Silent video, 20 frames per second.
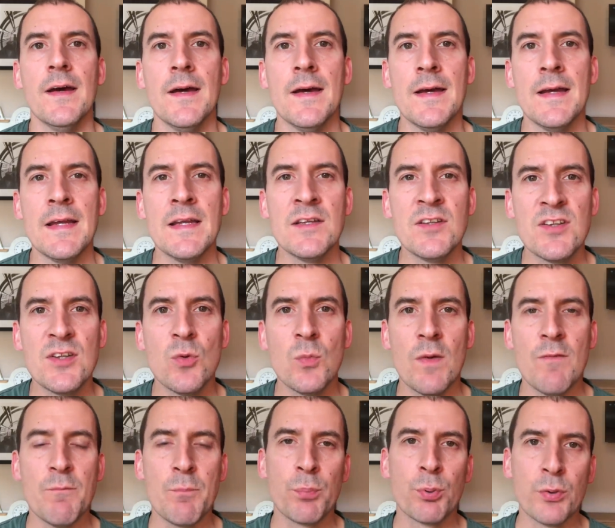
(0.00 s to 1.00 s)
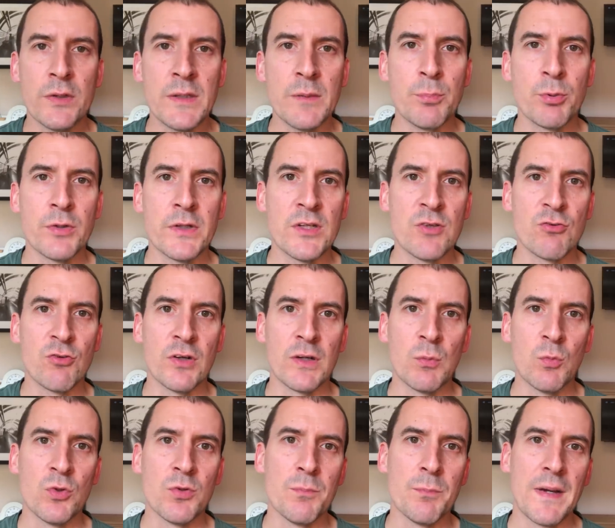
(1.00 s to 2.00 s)
he still went pretty strong. It
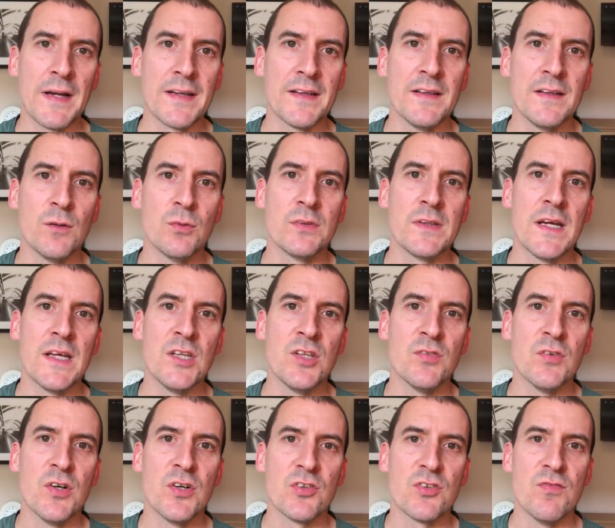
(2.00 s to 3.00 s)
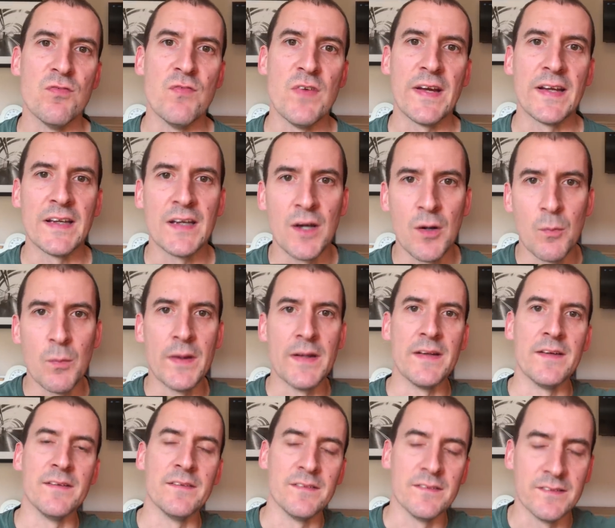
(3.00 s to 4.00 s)
wasn't back in the old days of Arsene Wenger
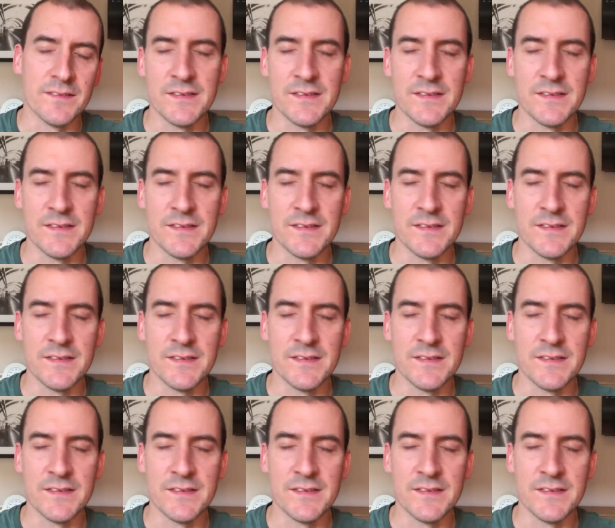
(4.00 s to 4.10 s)
when